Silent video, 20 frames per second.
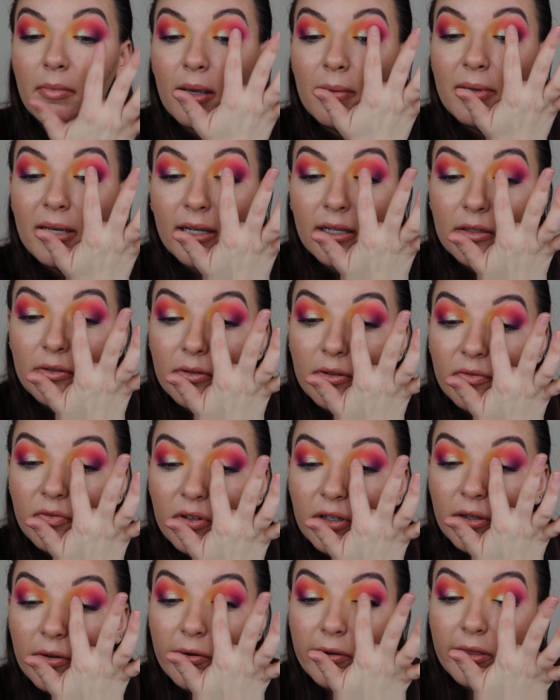Maybe I can do a
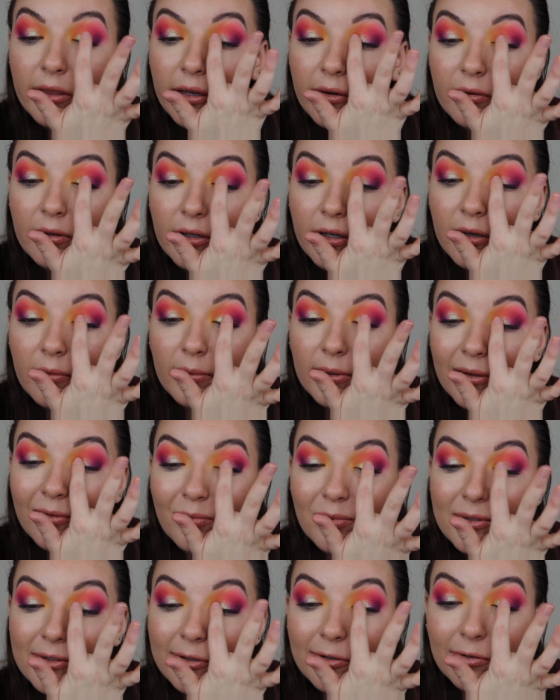video with that one coming
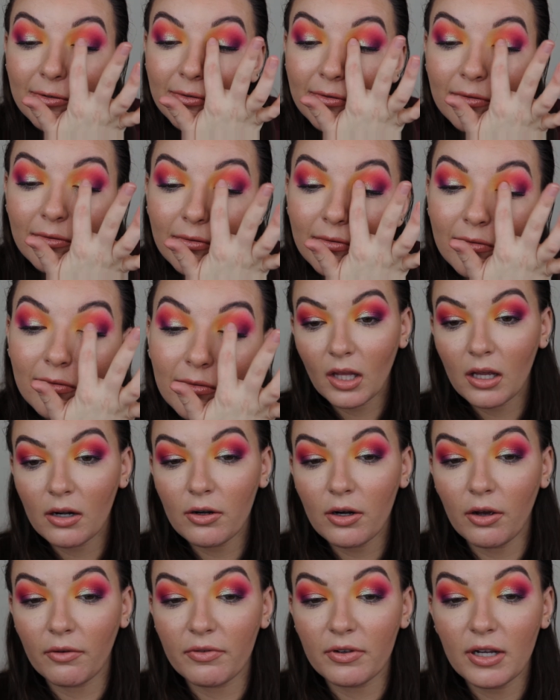up soon. I
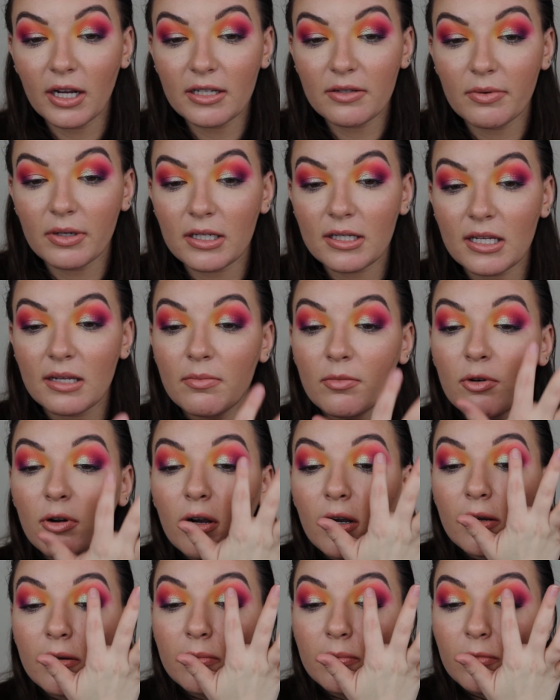don't know, if you guys want to see
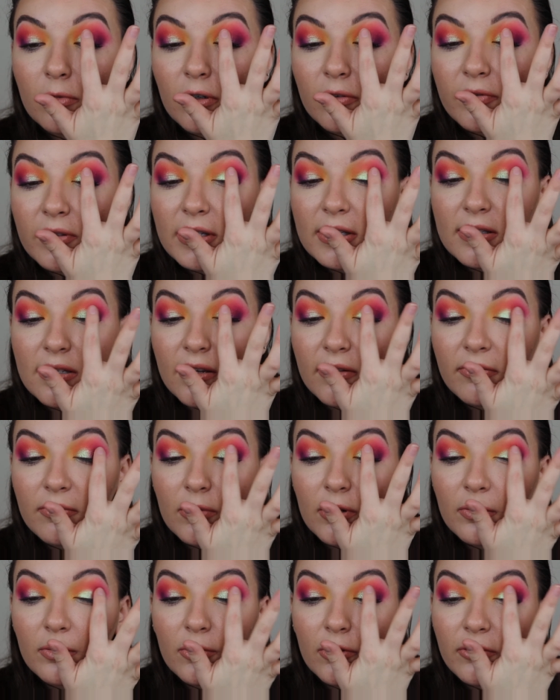more Morphe stuff,
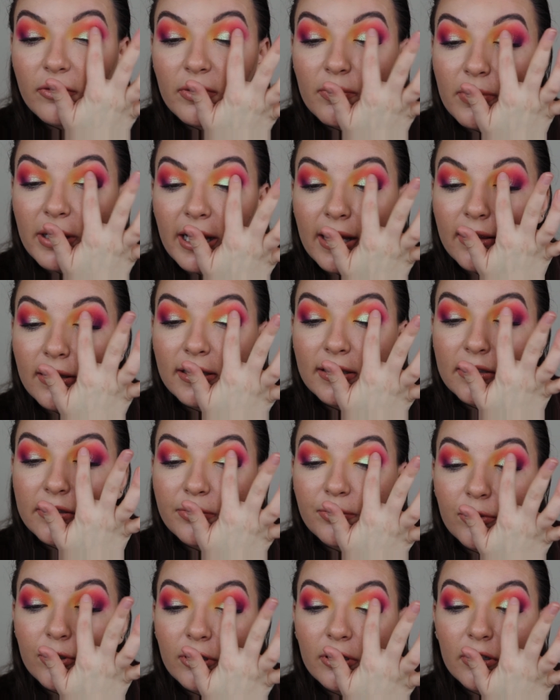more Morphe palettes,
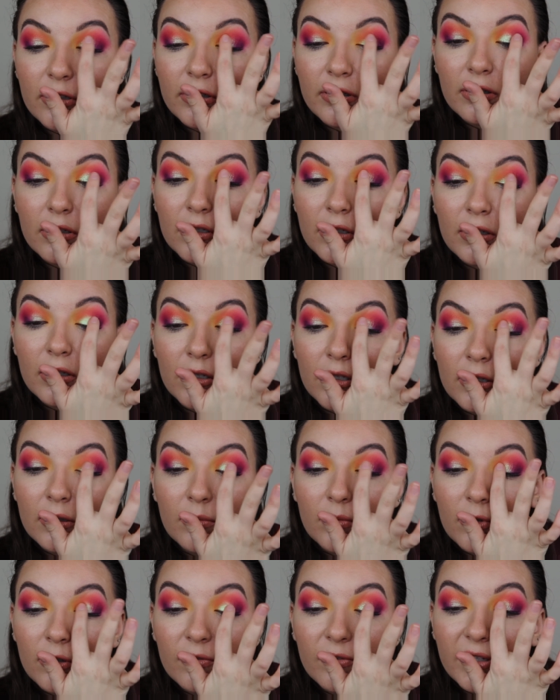more
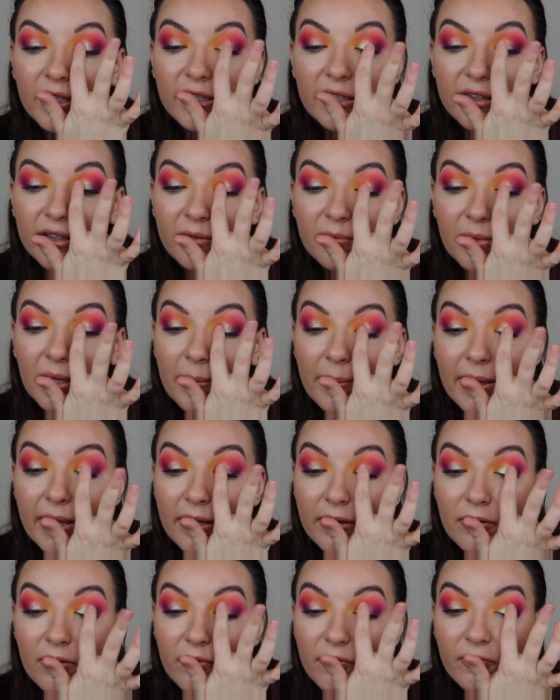Morphe anything, maybe I
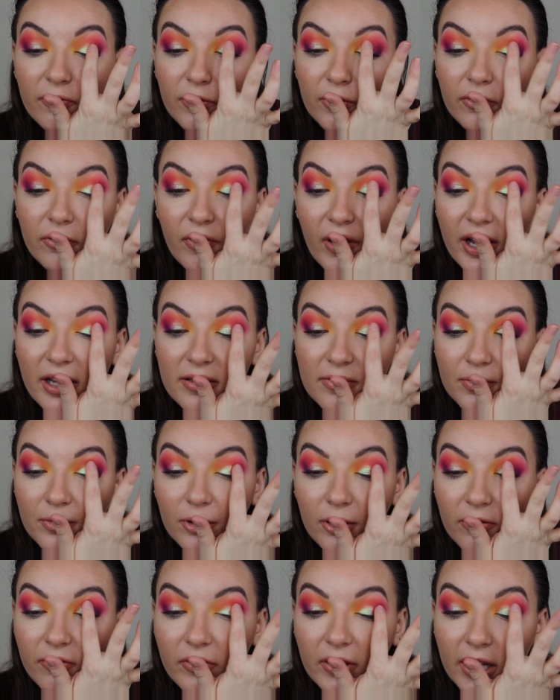could do a full face
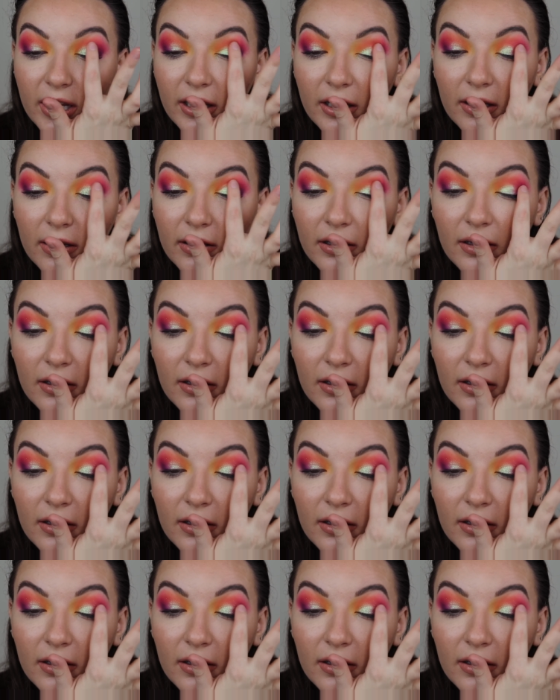Morphe.